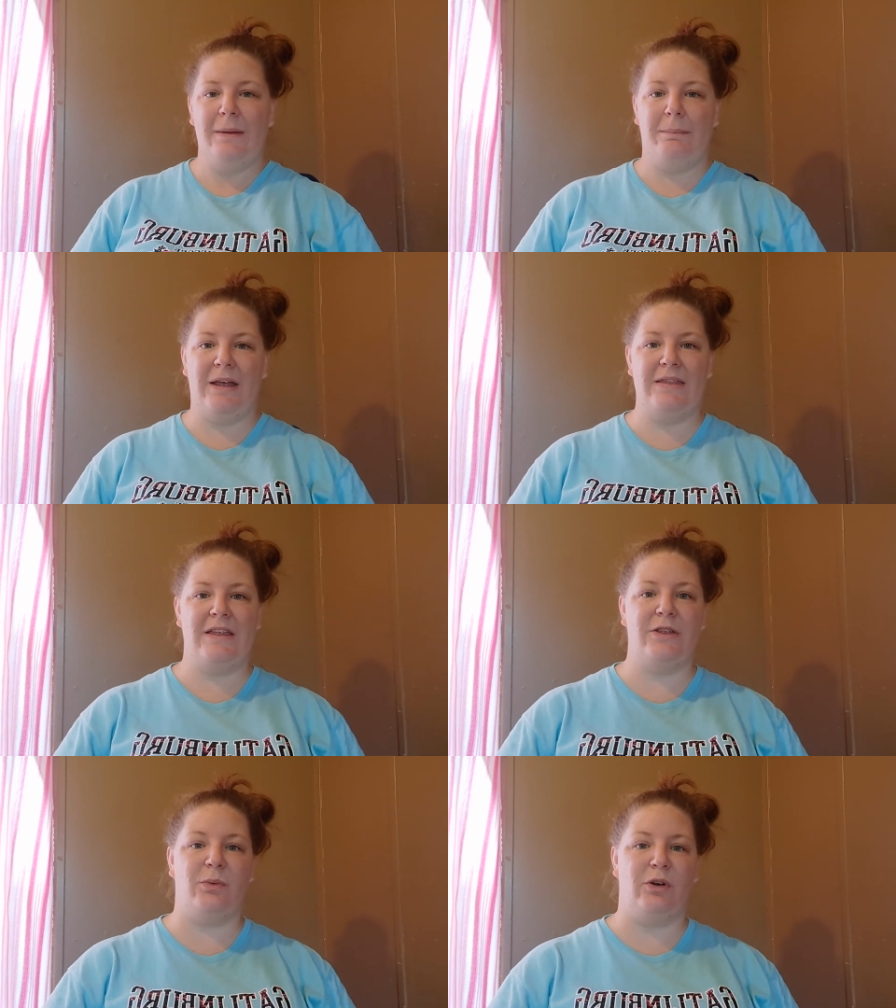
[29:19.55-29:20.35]
being
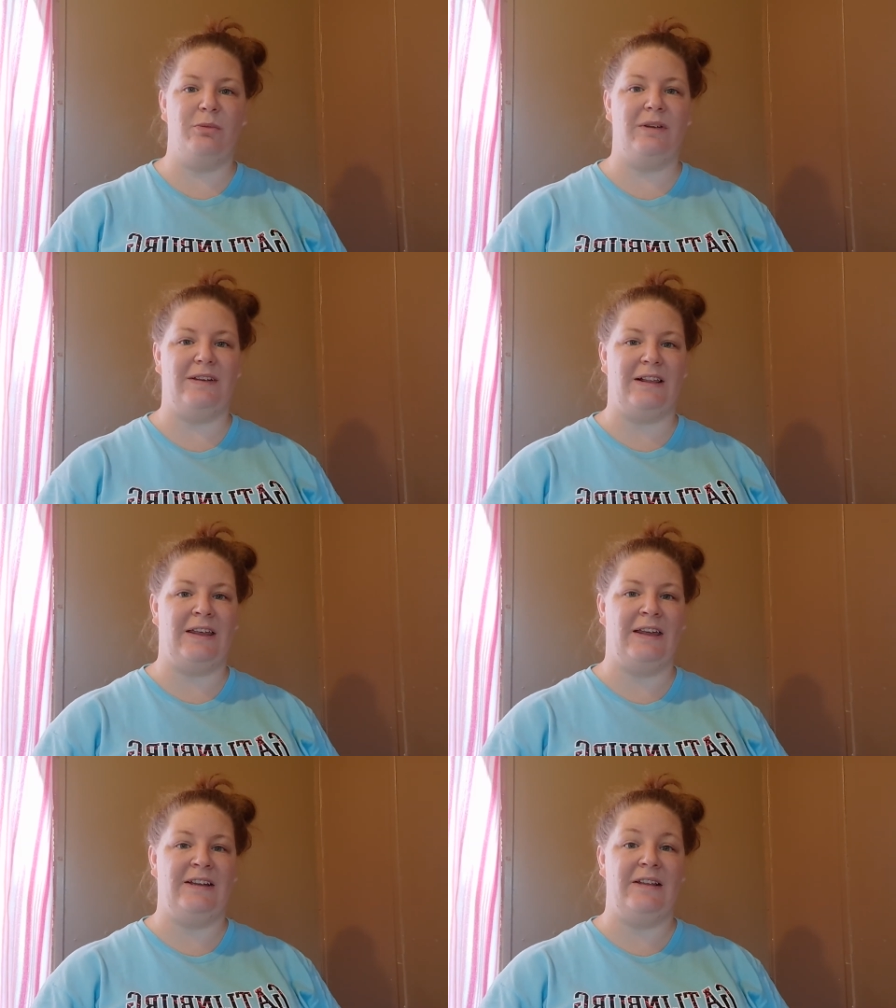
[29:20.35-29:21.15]
that the room is
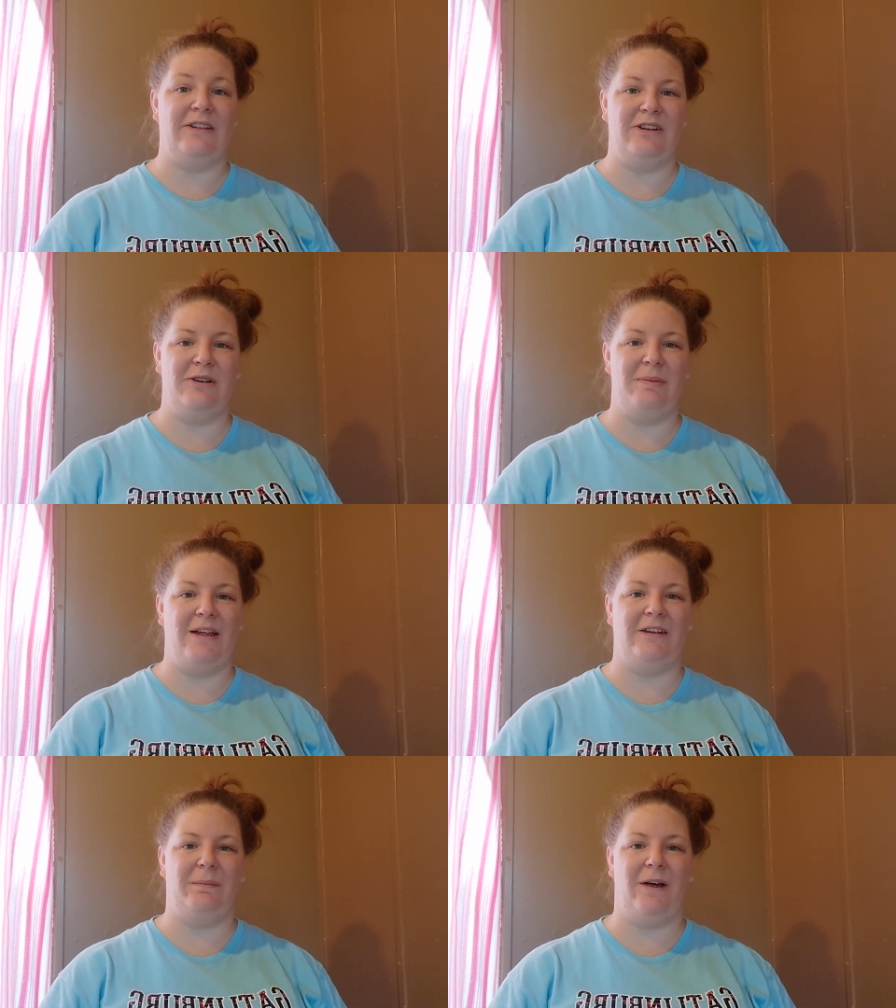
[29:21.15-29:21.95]
clean and the new
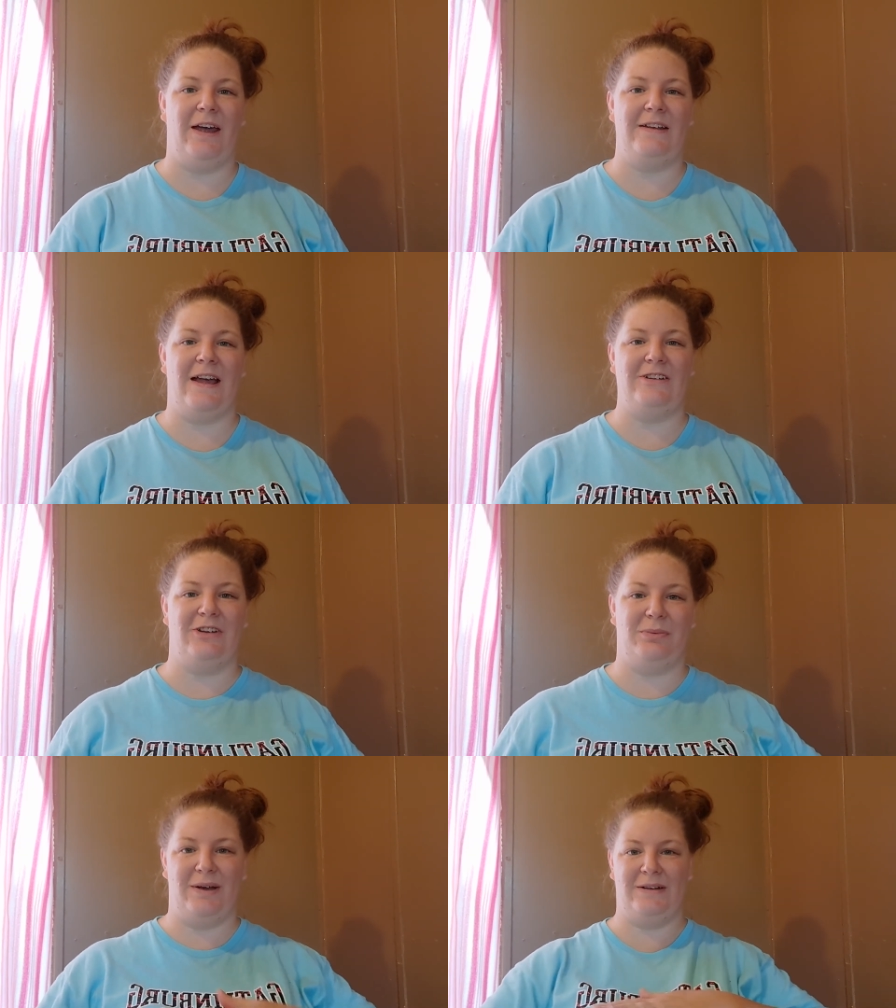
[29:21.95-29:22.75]
bedspread, I
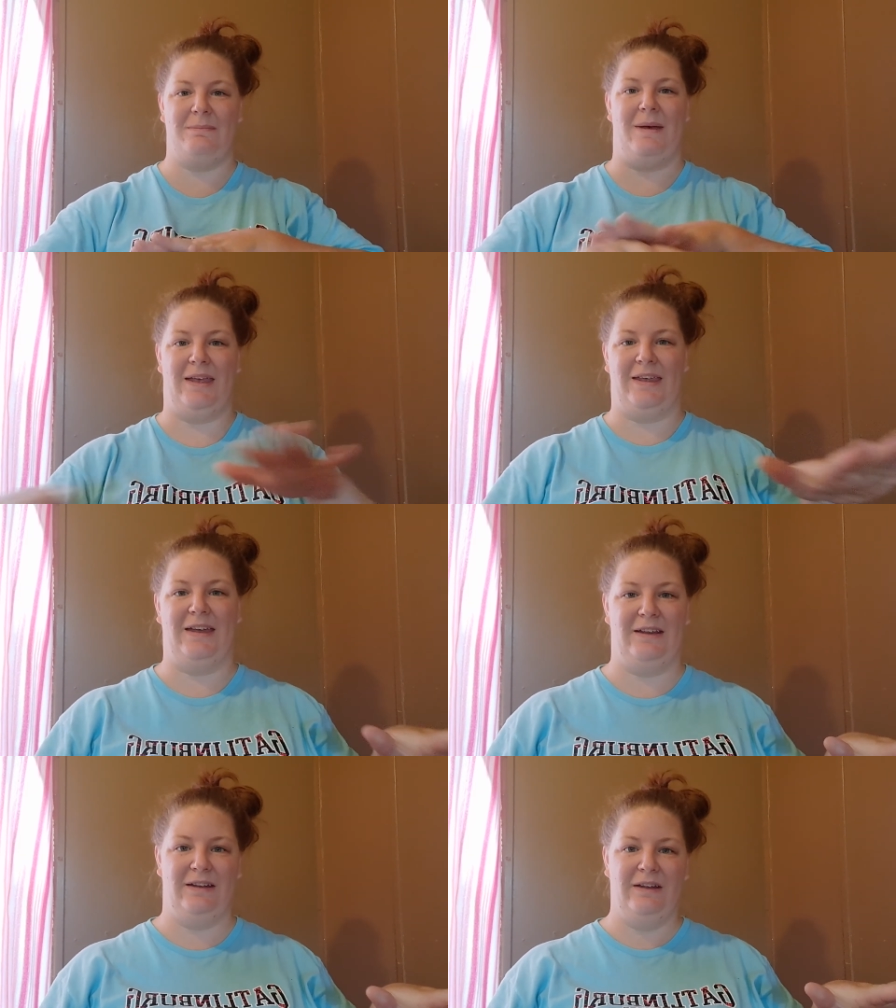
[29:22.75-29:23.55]
just wanted to make it.